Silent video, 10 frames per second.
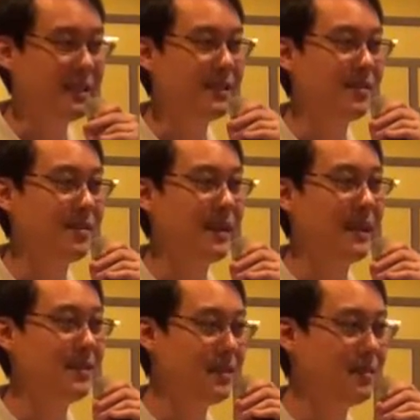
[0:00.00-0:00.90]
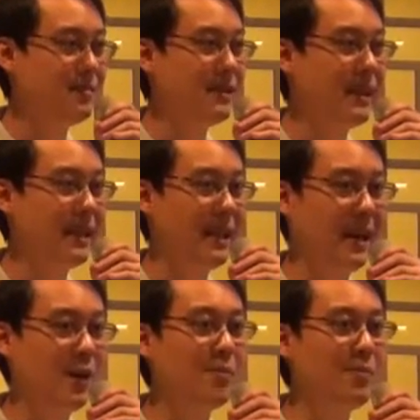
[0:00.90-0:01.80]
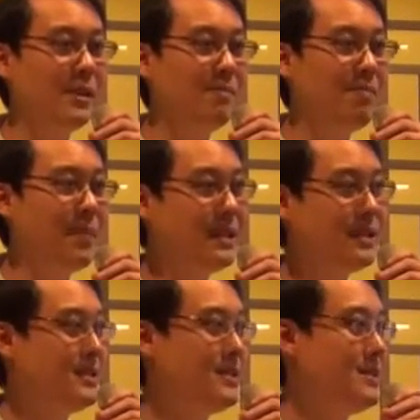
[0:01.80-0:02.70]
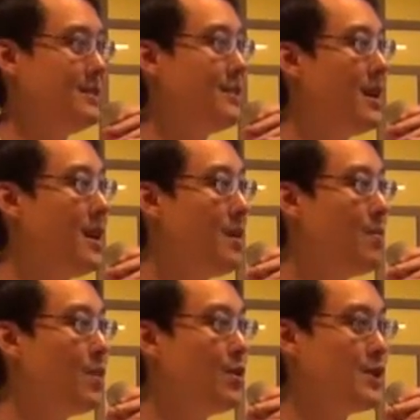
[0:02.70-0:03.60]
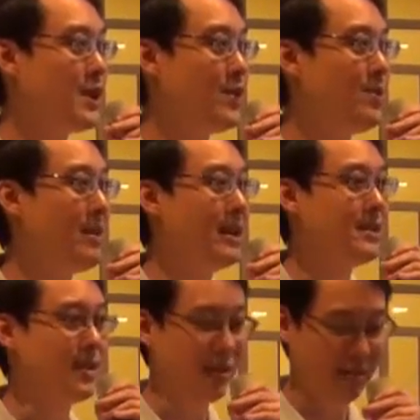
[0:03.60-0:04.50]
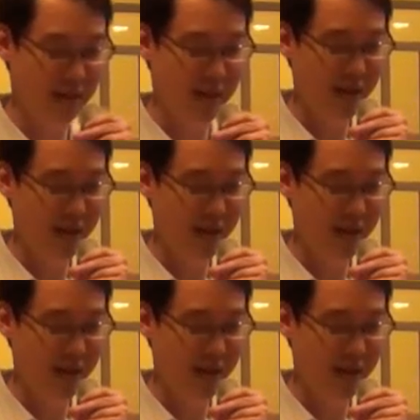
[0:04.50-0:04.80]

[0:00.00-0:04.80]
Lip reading: the article that I'll be basing most of my talk